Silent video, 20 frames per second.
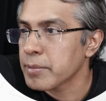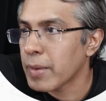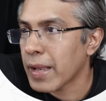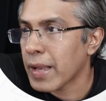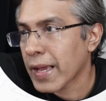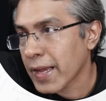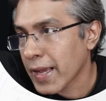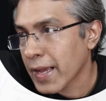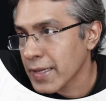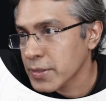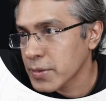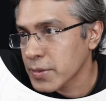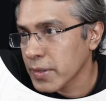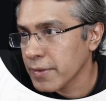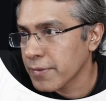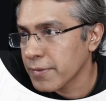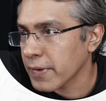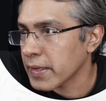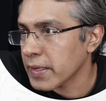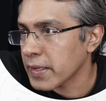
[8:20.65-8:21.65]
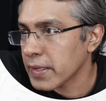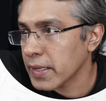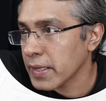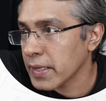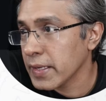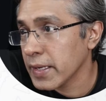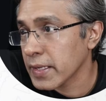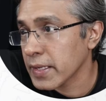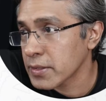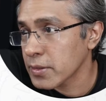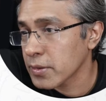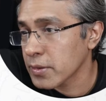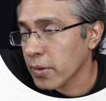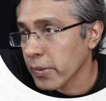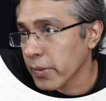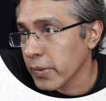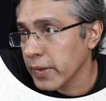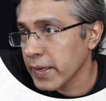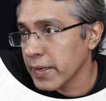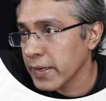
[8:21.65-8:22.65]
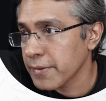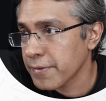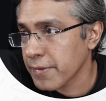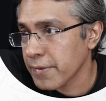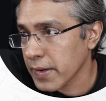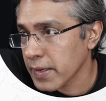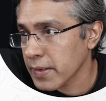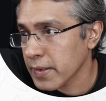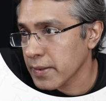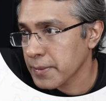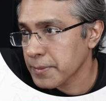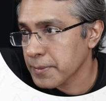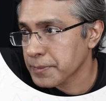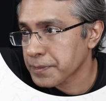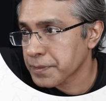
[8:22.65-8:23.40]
black has to defend it, and he has to not only defend